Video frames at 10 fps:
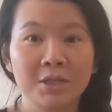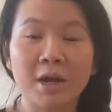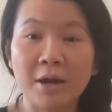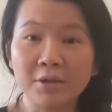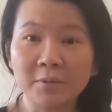So
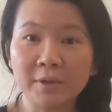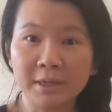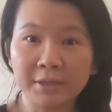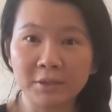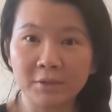I also want to
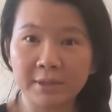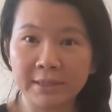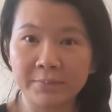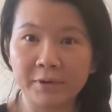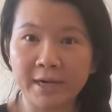let you know
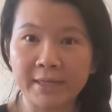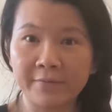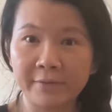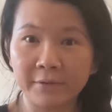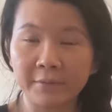this price, the
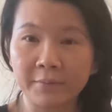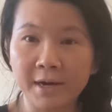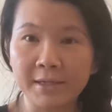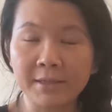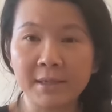filter
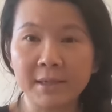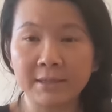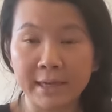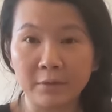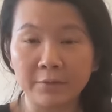price
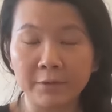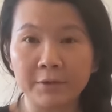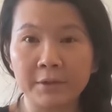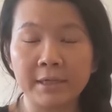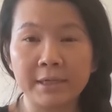is L
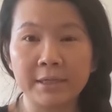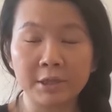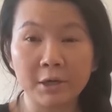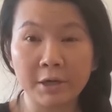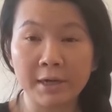filter. It is
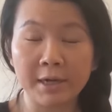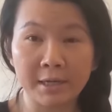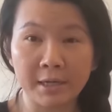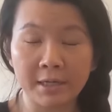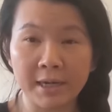
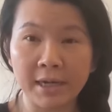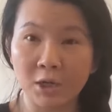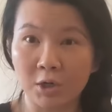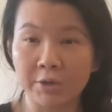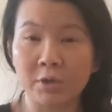$39.99 at
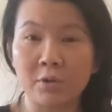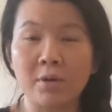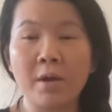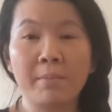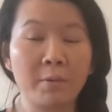Costco.